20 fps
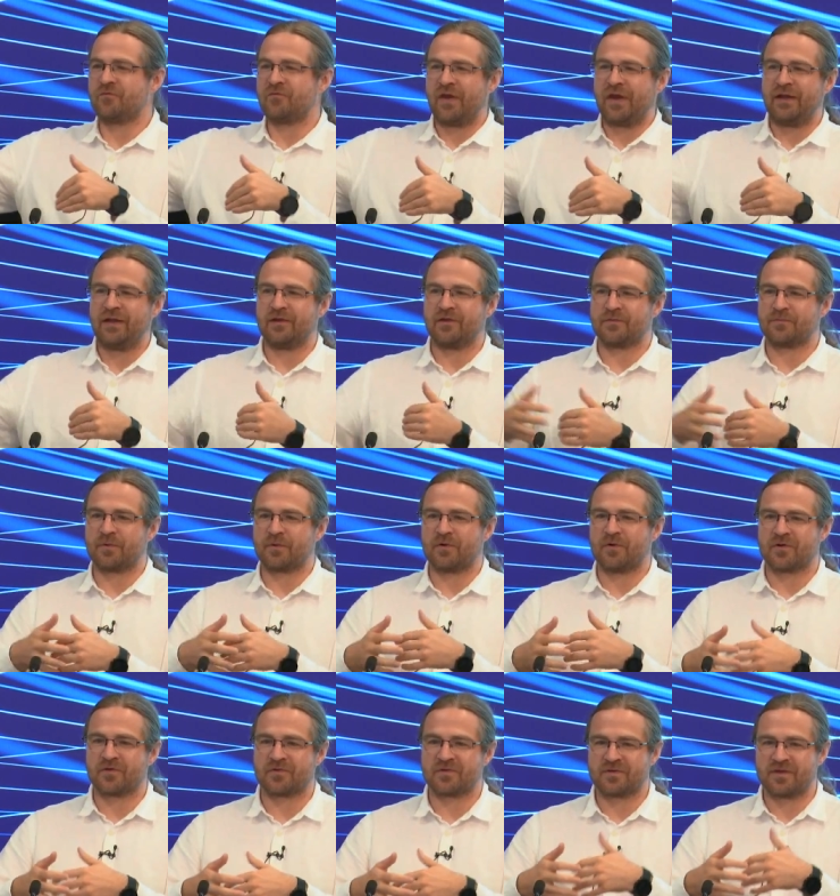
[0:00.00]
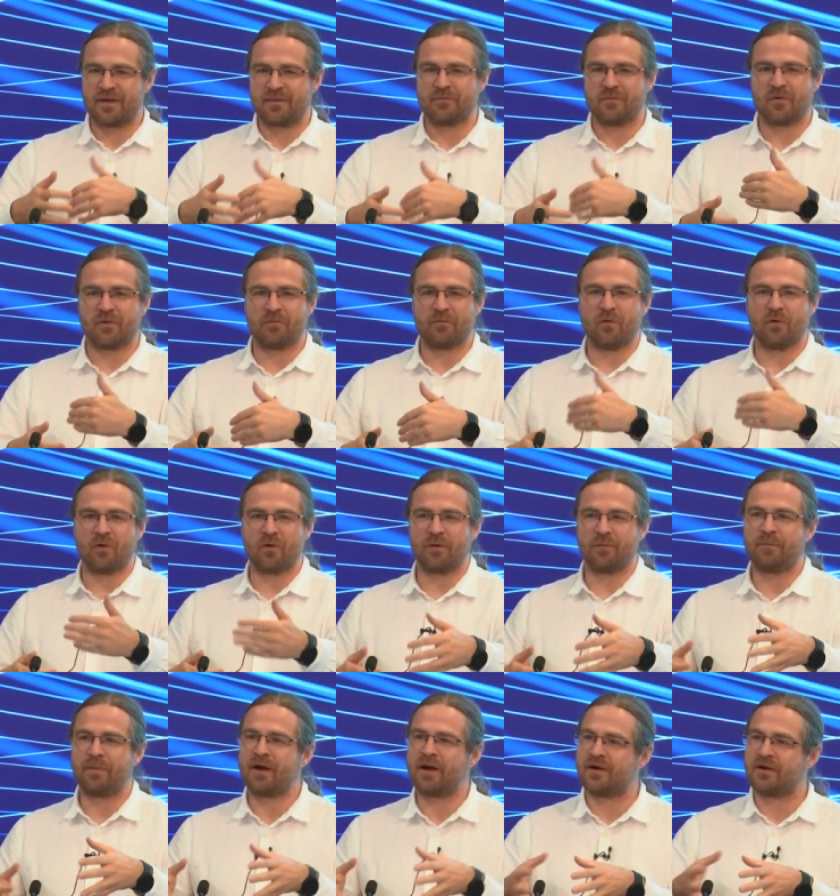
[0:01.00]
failures because some or more
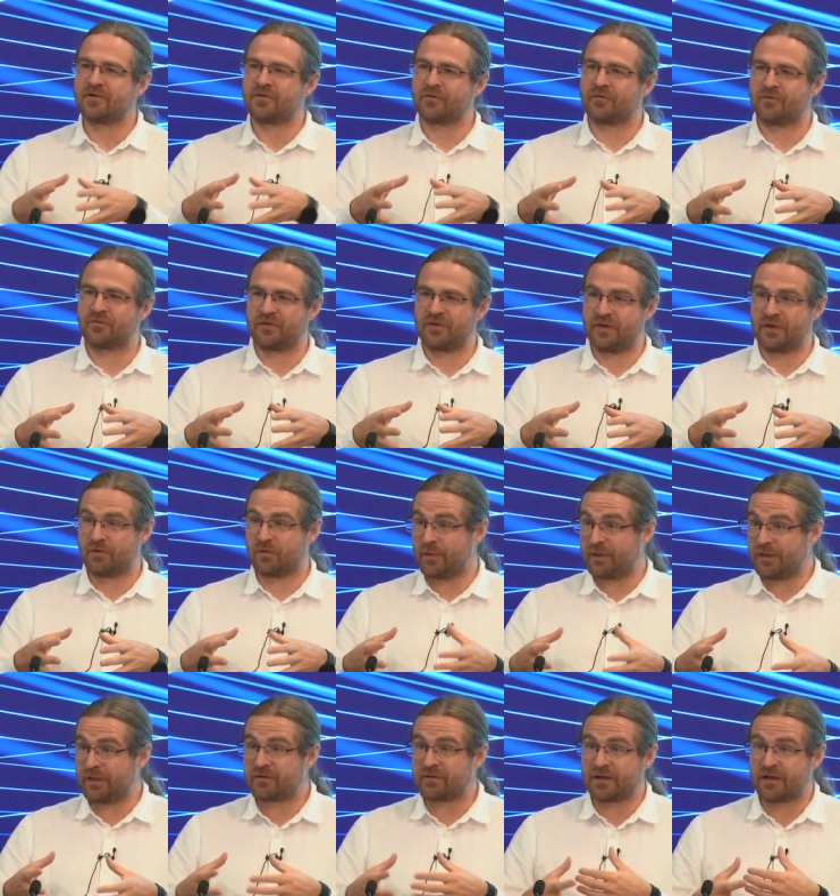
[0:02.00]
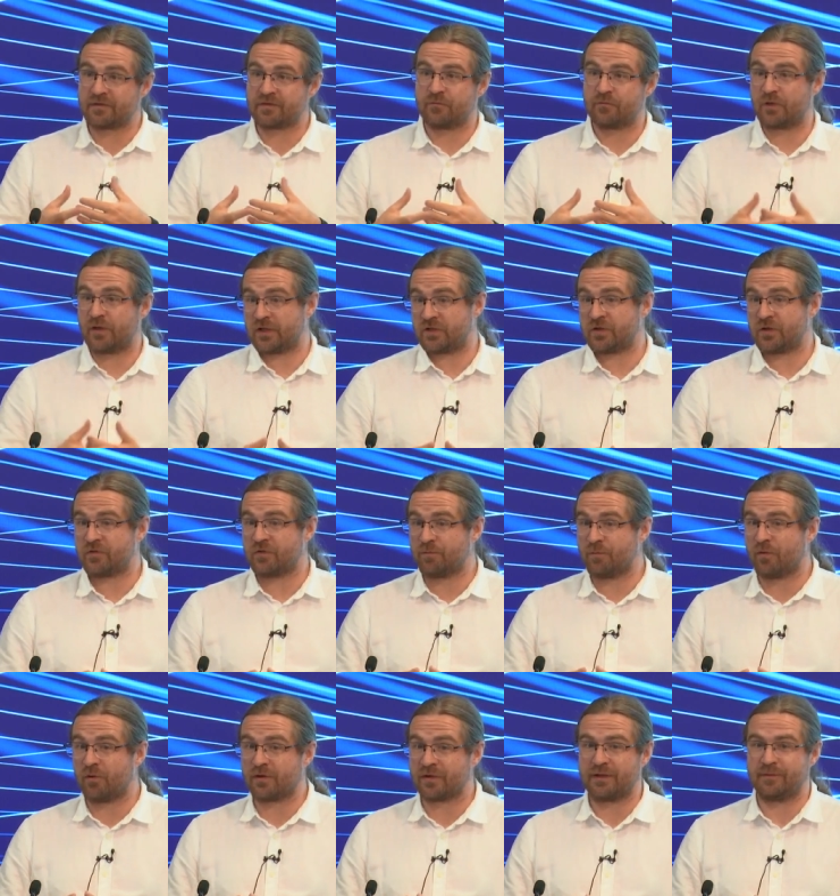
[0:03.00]
parts of the Kubernetes cluster would actually
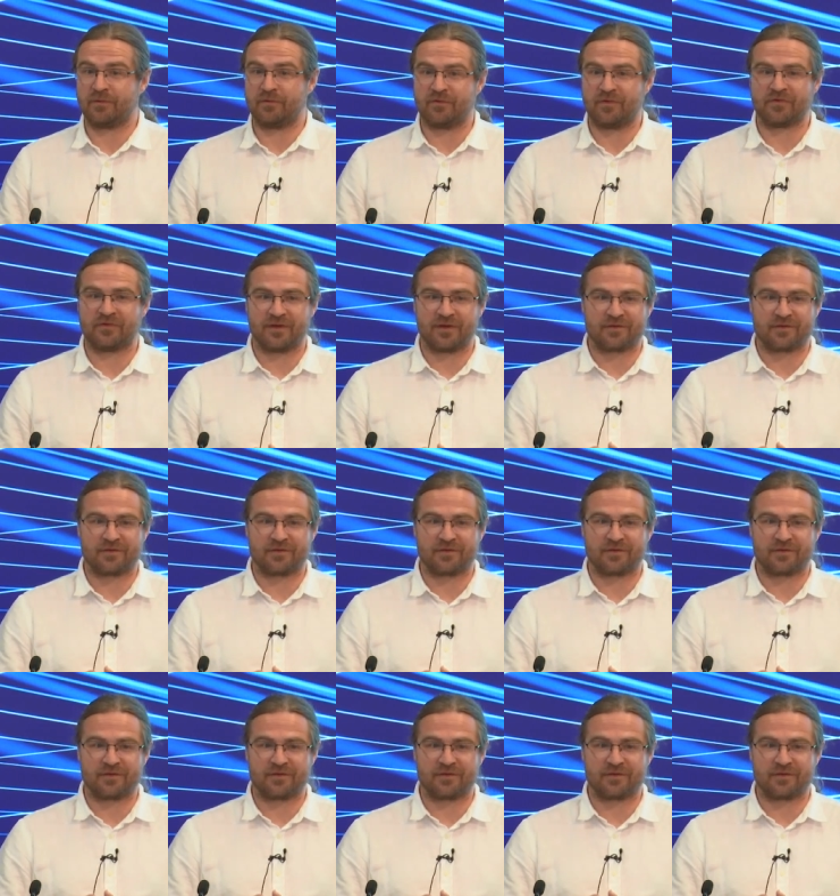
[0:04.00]
support IPv6.